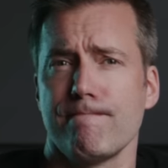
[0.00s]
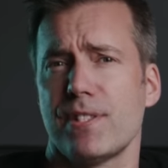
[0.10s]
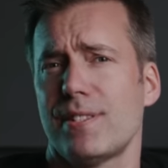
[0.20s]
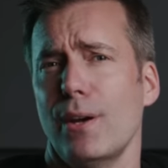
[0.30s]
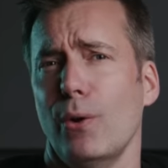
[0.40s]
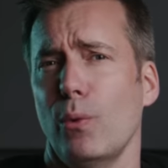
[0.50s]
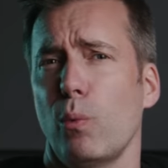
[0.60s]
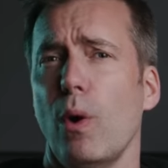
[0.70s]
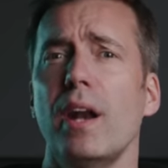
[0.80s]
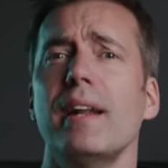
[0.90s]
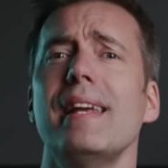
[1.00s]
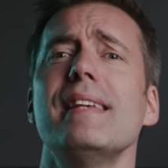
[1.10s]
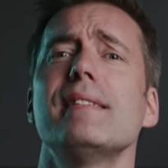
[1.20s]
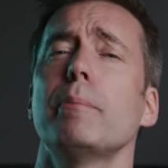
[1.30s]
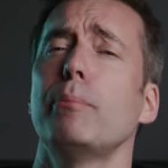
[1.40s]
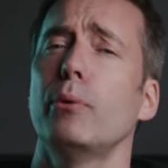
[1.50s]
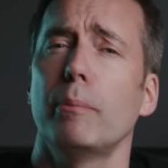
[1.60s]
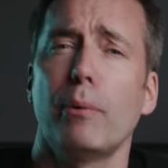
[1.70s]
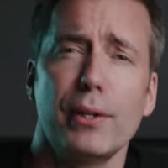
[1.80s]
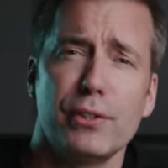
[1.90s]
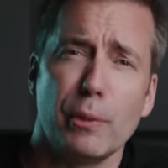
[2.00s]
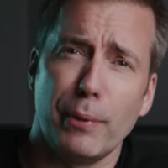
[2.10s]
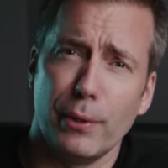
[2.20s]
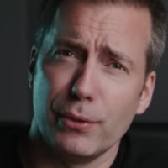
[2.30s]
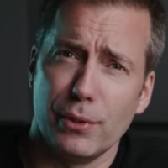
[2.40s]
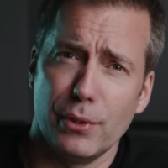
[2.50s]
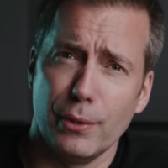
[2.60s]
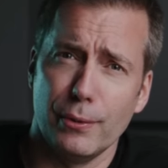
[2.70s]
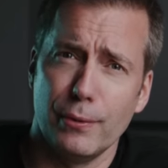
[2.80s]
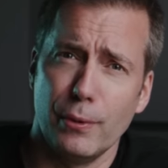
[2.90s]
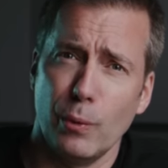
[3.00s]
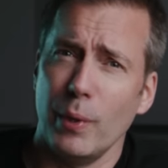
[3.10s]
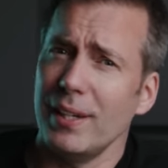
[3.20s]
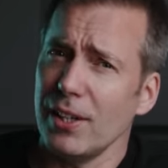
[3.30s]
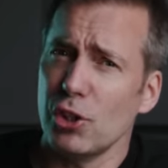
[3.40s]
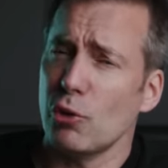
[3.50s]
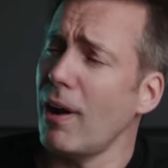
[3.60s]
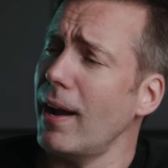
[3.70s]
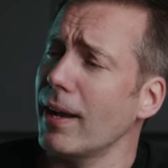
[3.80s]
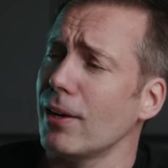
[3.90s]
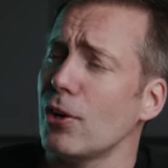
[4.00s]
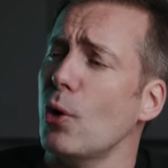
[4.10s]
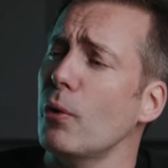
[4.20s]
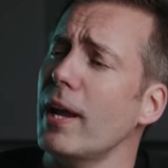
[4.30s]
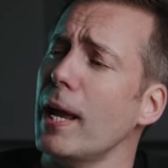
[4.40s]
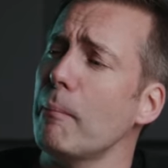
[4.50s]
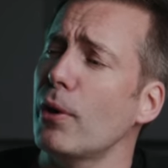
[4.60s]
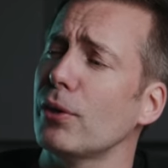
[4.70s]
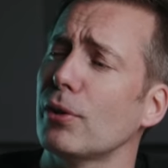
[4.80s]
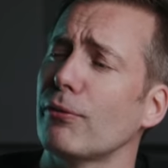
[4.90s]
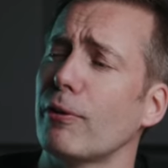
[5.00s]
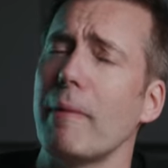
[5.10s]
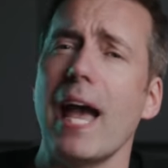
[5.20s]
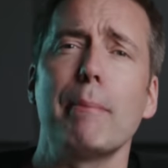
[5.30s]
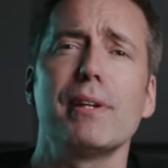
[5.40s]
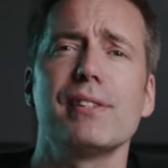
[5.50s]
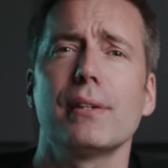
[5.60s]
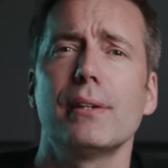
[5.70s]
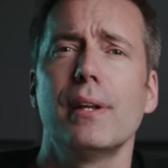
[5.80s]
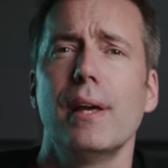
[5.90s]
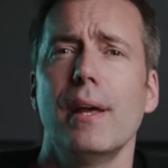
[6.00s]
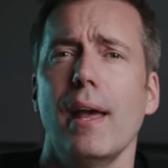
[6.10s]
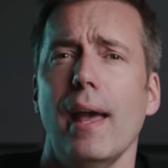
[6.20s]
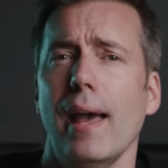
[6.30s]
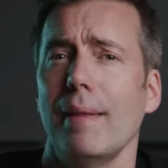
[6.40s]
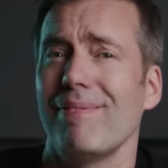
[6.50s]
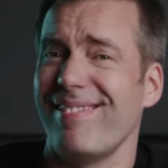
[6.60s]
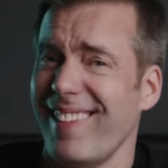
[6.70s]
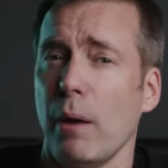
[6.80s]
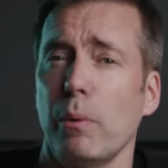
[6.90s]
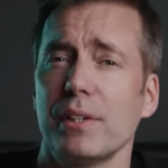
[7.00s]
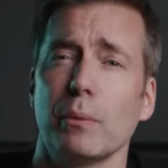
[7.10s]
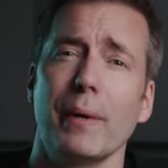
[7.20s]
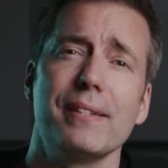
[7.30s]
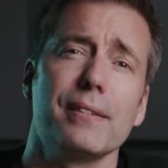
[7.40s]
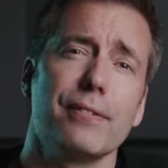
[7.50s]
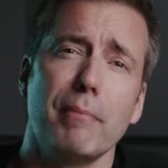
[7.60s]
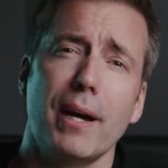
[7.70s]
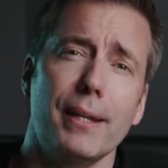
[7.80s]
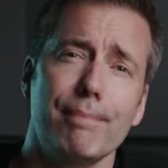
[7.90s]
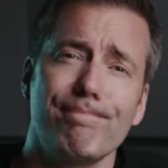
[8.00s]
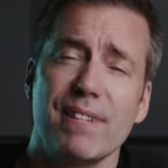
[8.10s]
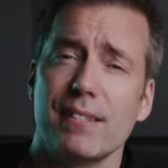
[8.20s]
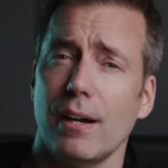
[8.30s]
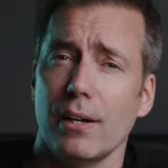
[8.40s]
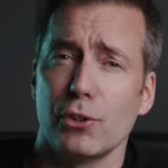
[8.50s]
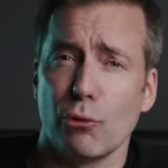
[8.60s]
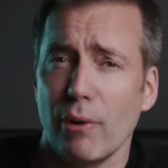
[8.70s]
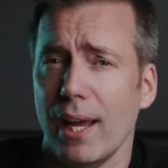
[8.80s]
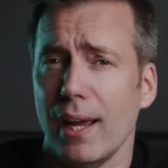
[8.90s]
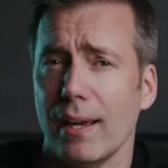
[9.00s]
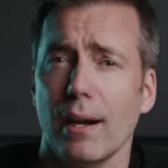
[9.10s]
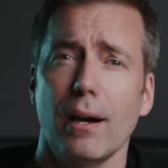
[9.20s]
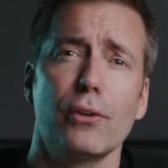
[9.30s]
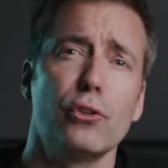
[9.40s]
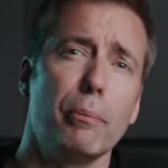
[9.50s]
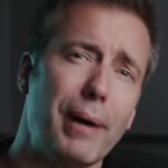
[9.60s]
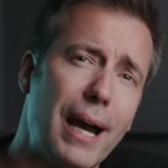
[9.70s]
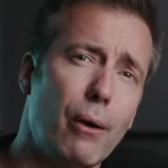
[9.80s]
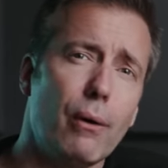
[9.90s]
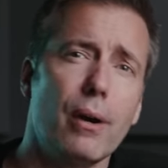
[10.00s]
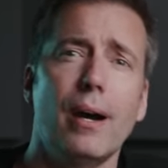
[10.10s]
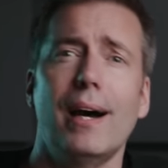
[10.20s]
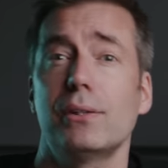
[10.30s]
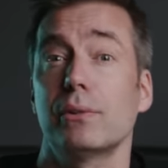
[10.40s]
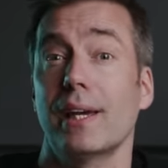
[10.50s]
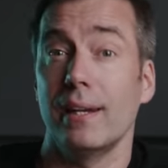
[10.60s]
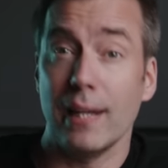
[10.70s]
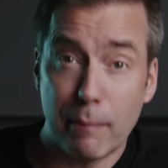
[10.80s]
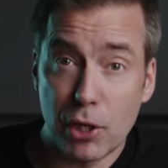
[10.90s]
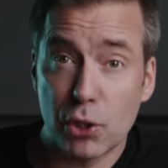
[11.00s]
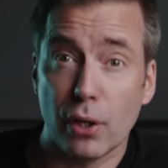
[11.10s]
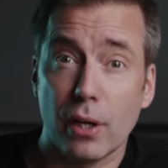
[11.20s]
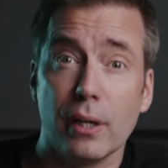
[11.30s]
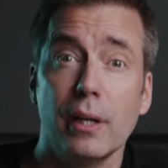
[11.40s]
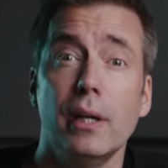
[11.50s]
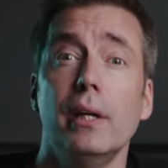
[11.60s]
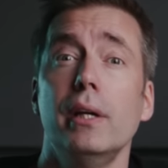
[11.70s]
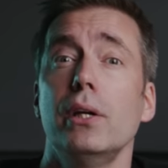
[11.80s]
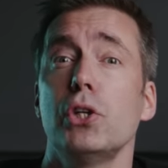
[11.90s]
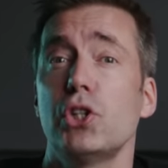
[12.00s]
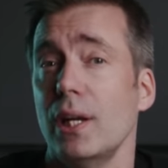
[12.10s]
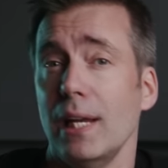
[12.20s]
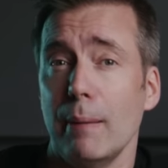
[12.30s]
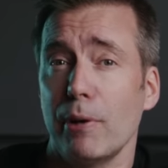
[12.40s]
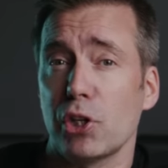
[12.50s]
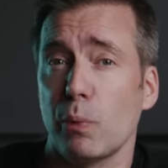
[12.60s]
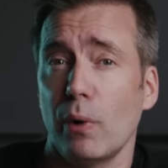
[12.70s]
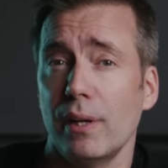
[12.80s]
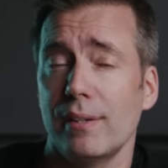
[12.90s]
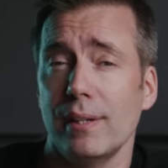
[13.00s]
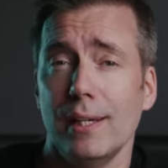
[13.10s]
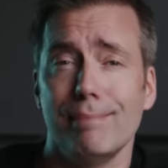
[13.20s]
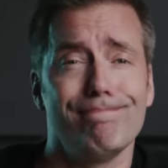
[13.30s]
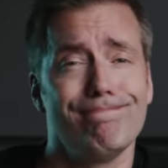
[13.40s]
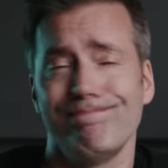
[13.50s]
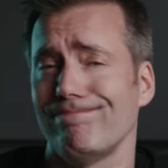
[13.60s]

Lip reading: So what is a poor boy supposed to do? We did try a no-name monitor from Amazon, and that was a waste of money. It's hard to rig, hard to power, hard to get an image on, shitty image quality.